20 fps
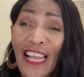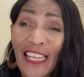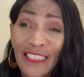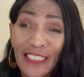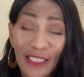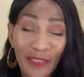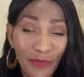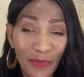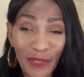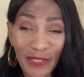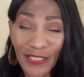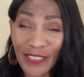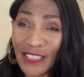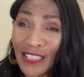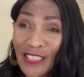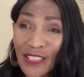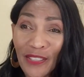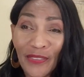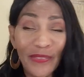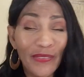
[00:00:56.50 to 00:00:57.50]
I just want
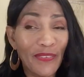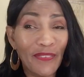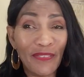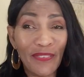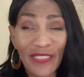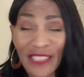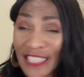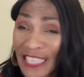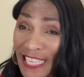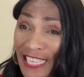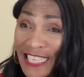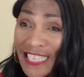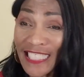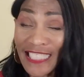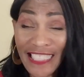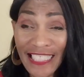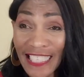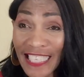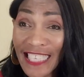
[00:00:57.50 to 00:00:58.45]
you to know, ladies,